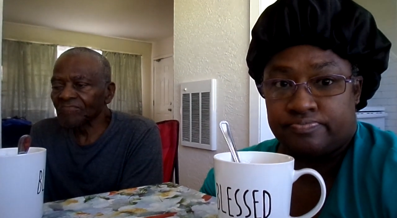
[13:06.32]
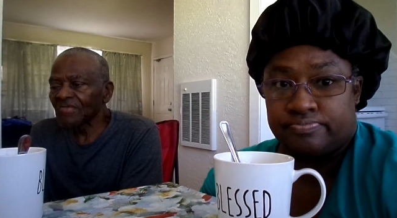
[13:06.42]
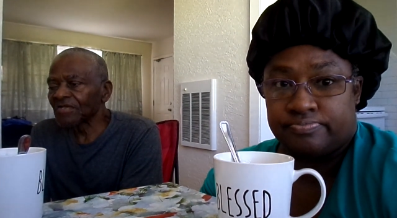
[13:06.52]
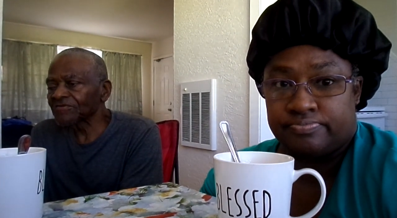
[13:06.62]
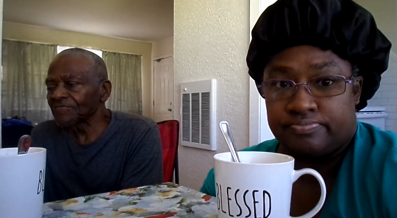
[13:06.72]

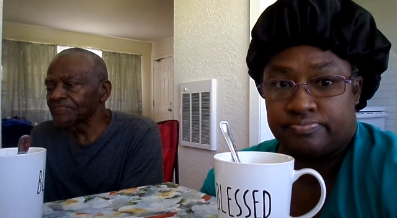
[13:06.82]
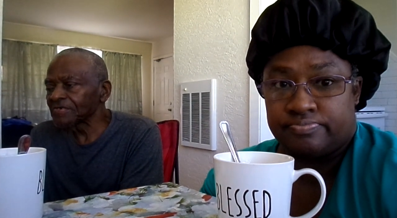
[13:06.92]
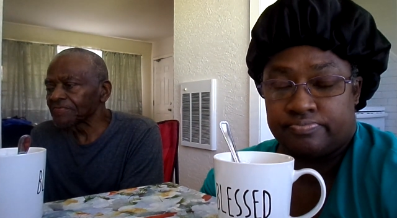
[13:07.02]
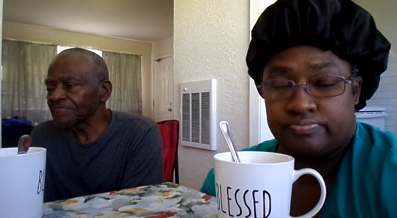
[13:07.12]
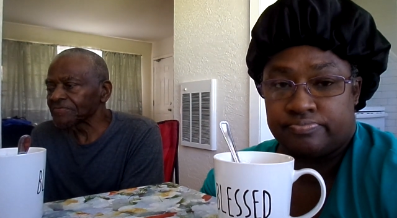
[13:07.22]
Speaker 1: It's a
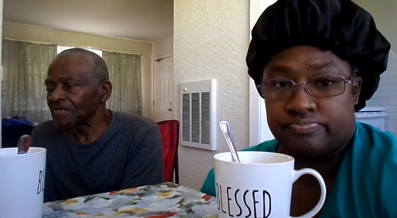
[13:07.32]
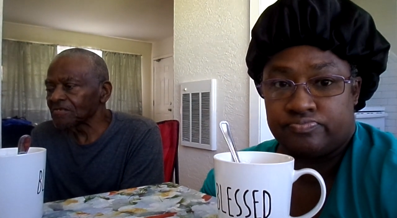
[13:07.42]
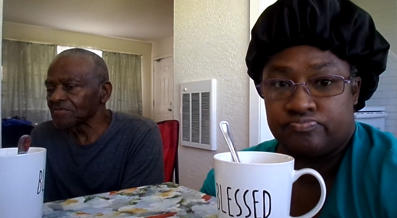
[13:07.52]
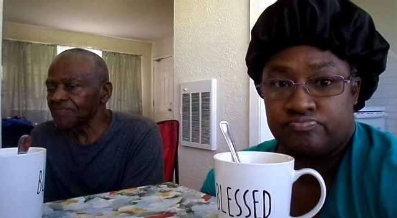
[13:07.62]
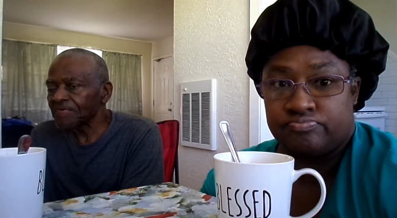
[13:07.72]
fearful
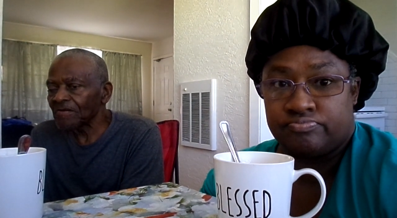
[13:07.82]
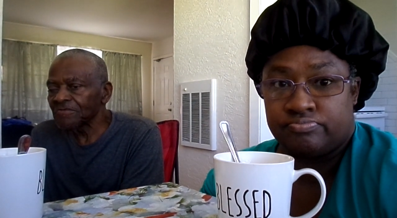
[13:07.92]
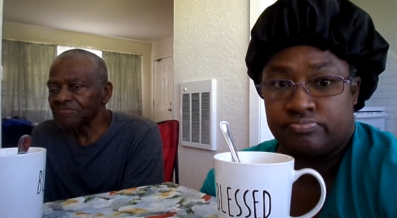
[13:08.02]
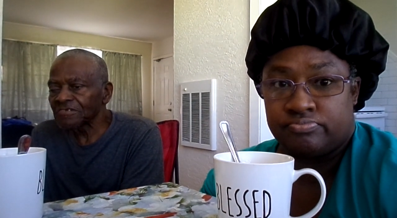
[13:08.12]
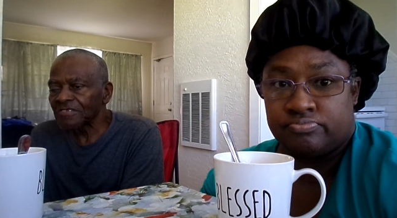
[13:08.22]
thing to fall
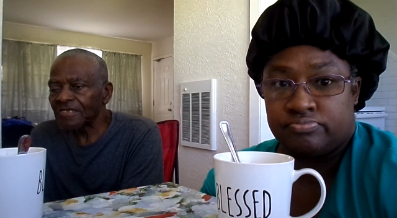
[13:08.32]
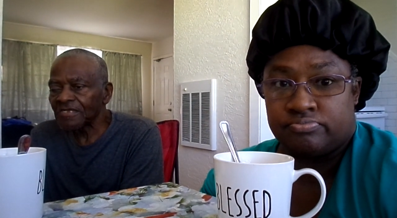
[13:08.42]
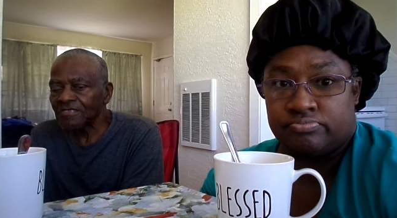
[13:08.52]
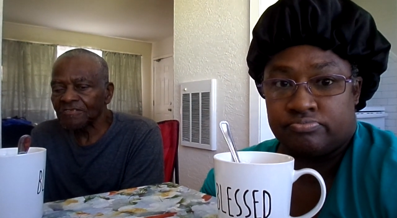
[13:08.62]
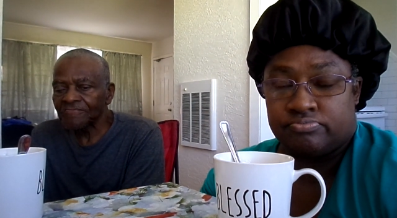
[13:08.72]
into the
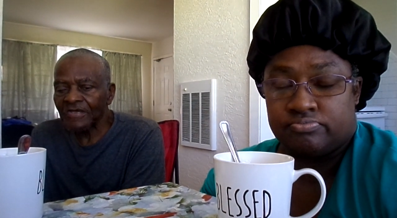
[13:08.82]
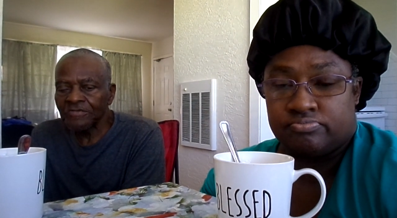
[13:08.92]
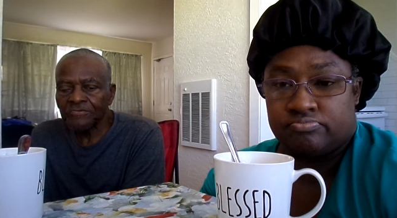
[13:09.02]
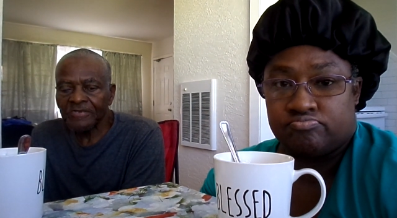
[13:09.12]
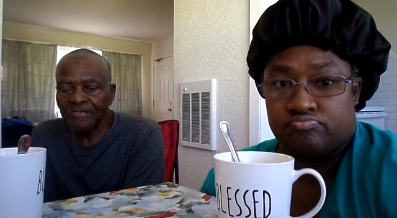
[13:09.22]
hand of
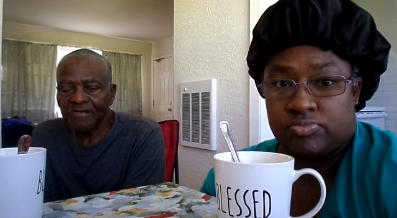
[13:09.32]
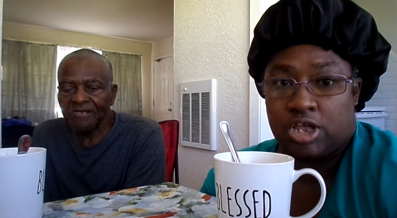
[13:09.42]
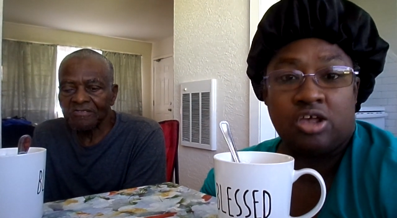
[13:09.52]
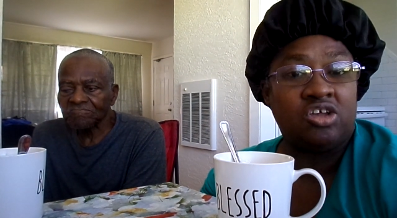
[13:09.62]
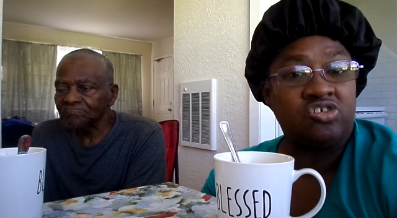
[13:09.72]
angry
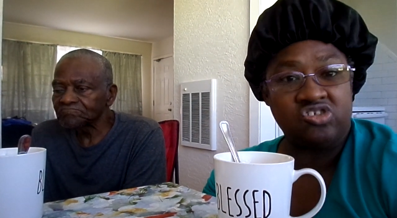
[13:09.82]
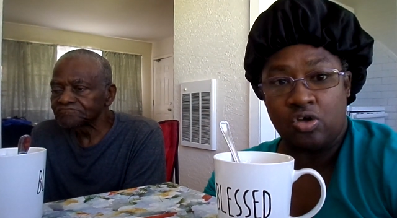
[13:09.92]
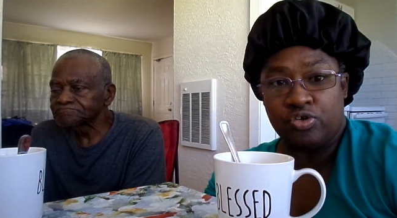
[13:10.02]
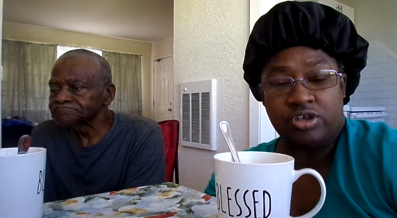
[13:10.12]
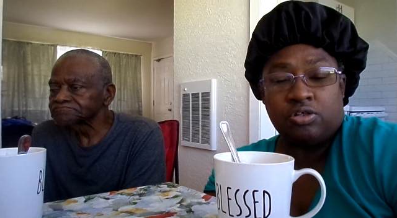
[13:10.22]
God.
Speaker 2: And
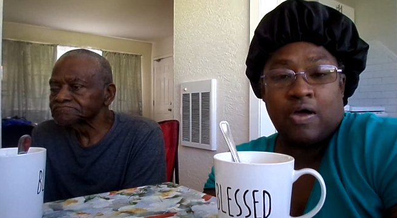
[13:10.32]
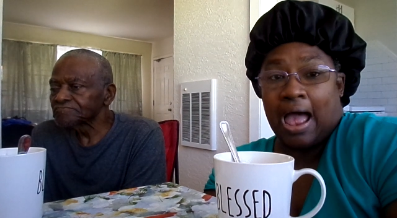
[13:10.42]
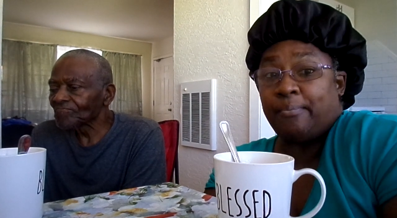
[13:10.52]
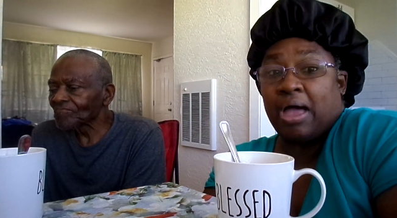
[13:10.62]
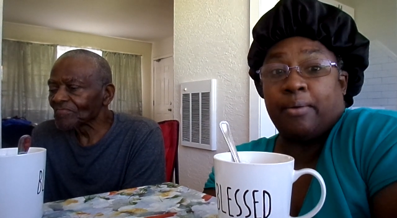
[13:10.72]
so, you know,
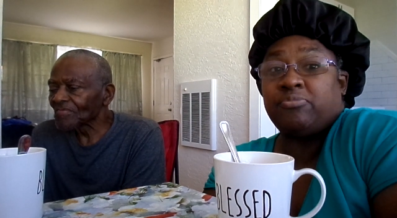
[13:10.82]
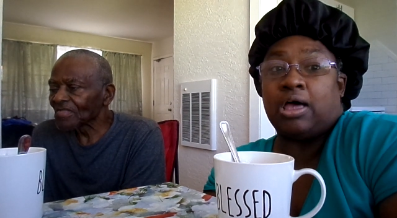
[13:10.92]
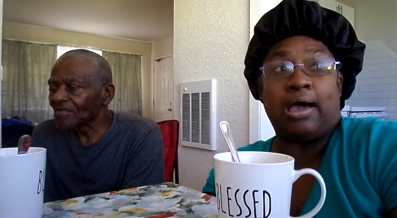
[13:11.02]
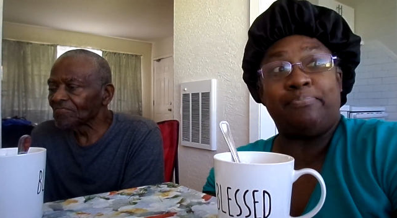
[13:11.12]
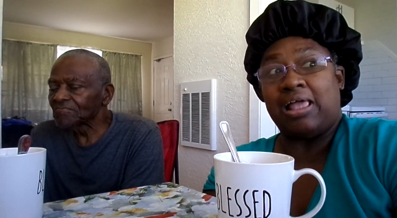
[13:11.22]
I'm I'm
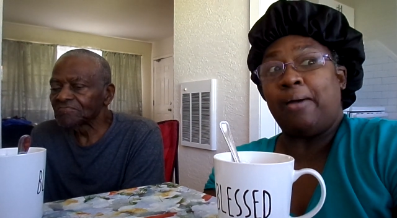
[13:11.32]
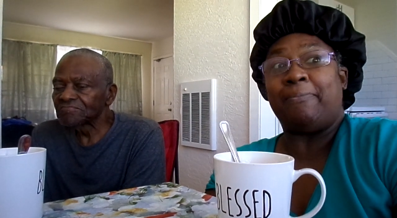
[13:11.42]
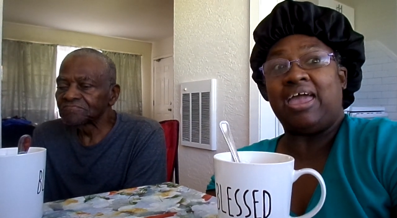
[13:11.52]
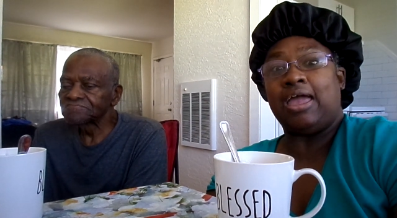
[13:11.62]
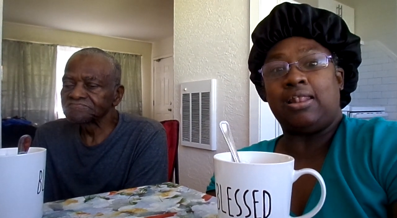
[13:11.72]
I'm not
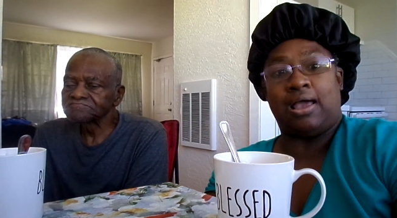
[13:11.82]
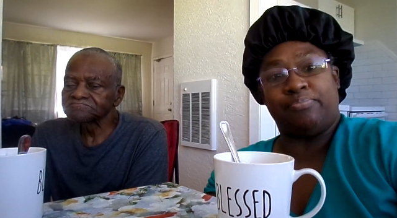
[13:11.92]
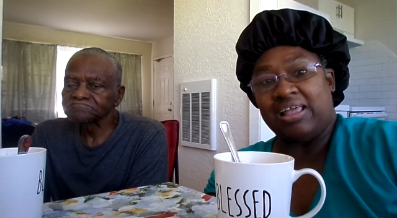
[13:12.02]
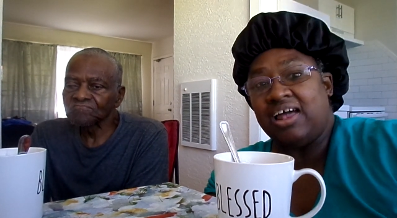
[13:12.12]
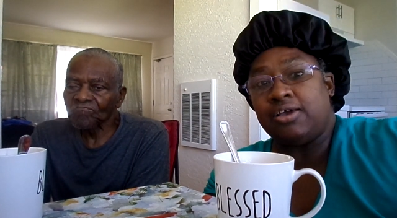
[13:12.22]
mad.
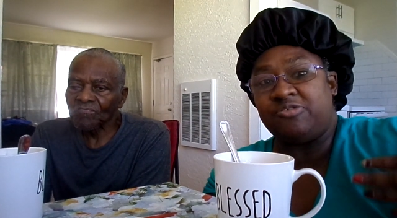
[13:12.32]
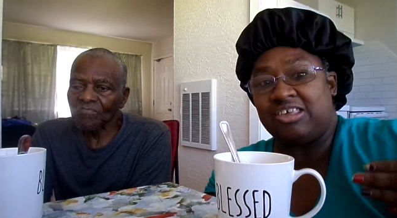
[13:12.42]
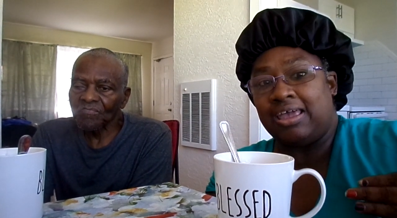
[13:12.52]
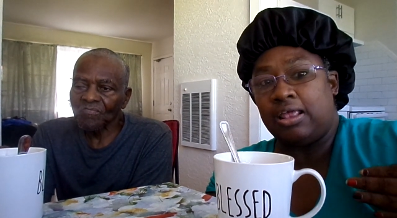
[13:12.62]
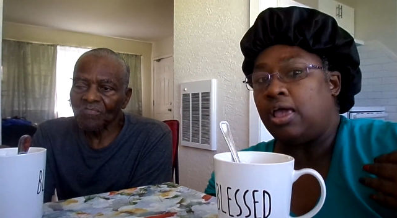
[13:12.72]
I'm not
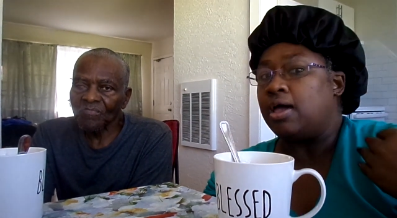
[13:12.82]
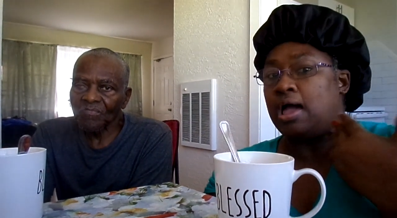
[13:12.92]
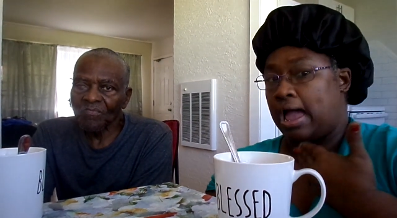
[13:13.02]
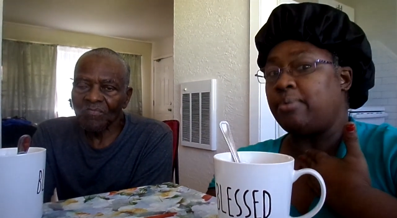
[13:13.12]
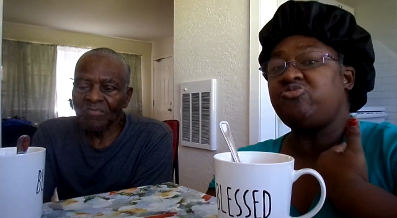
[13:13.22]
upset.
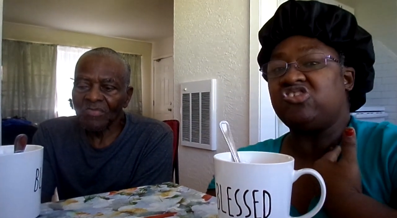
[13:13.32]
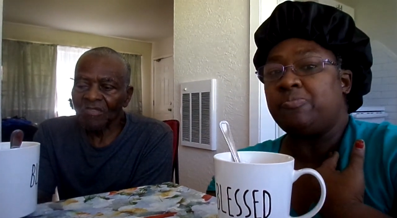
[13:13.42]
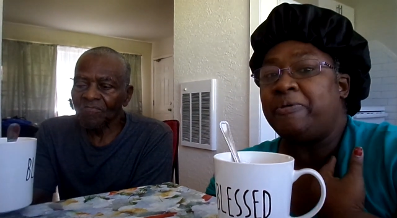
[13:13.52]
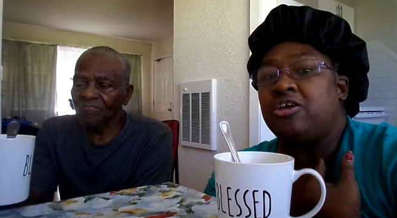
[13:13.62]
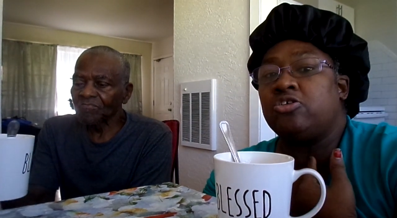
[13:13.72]
I'm
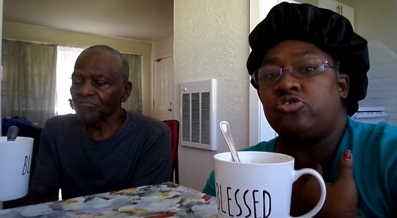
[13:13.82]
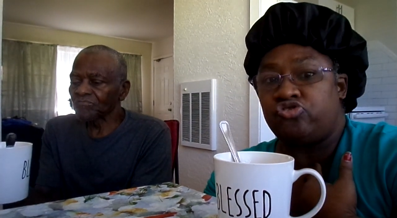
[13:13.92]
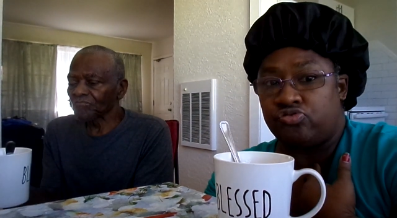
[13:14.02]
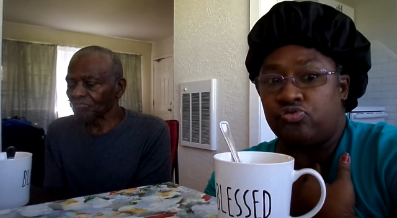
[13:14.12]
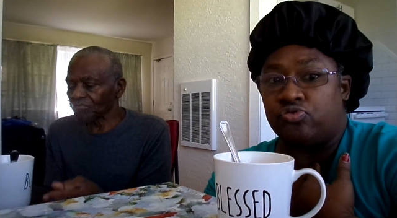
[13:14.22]
just speaking the
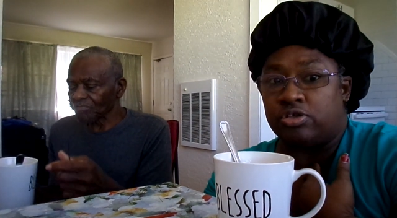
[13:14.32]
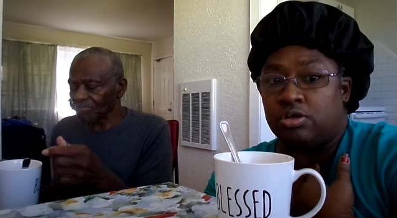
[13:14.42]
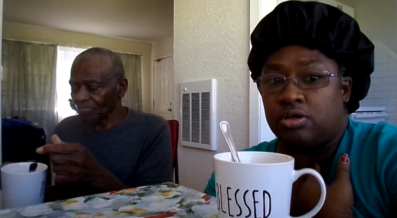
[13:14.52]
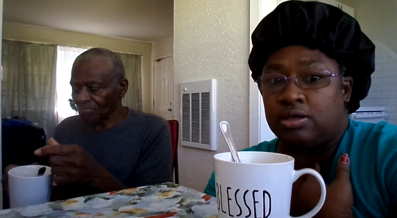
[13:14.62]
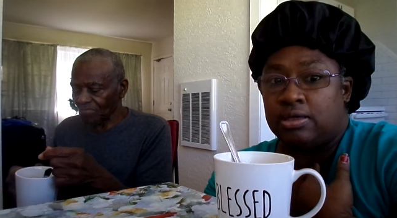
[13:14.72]
truth.
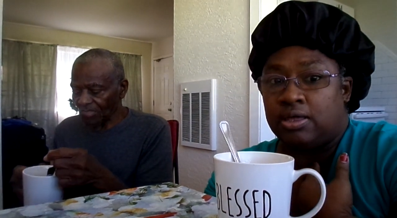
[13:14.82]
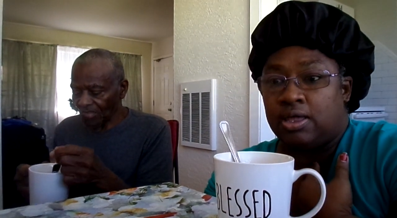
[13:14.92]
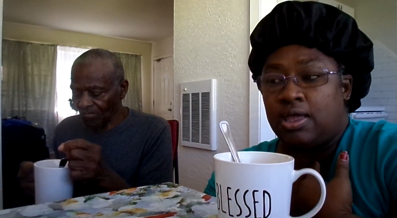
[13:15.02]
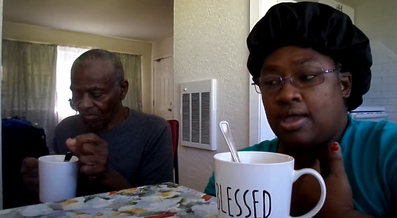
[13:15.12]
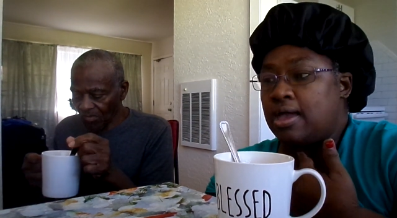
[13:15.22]

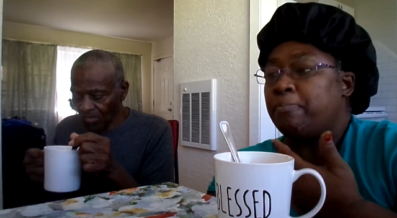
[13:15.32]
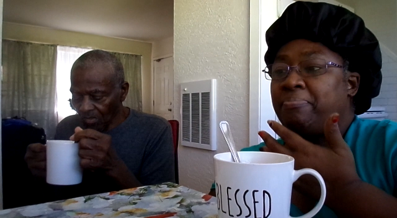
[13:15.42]
And